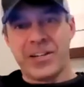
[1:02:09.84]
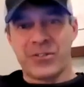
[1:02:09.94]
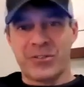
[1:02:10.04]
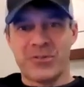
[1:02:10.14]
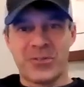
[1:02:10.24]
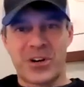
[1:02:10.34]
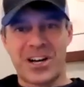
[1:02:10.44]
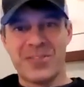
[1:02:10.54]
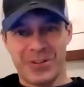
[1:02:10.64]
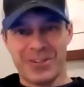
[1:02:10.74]
thanks for
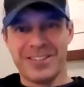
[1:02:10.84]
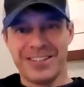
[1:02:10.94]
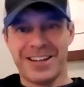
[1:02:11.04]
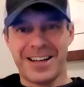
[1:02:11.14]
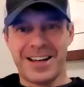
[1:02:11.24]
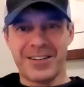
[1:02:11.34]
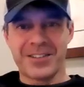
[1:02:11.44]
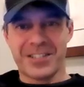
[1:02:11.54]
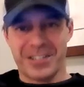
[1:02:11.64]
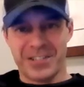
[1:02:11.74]
covering,
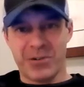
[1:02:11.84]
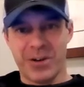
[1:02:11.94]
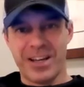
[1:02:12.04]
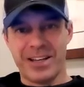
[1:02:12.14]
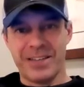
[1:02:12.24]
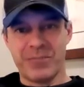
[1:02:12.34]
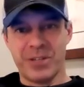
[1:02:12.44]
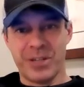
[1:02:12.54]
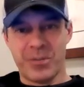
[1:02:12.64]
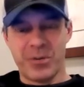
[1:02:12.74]
because this is great.
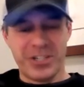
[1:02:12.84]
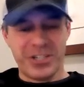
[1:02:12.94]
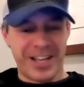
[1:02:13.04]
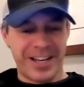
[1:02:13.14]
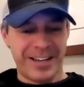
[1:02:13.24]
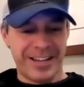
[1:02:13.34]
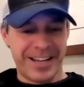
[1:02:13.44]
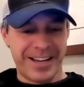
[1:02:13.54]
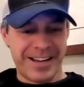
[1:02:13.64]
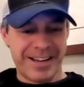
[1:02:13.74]
Really appreciate it.
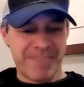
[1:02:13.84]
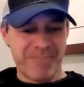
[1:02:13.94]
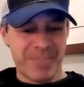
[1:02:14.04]
And